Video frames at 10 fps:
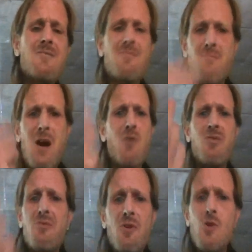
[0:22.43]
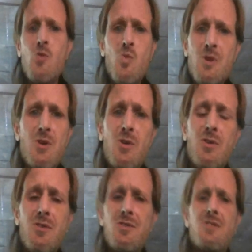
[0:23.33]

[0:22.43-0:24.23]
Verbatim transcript: mouth foam we called it,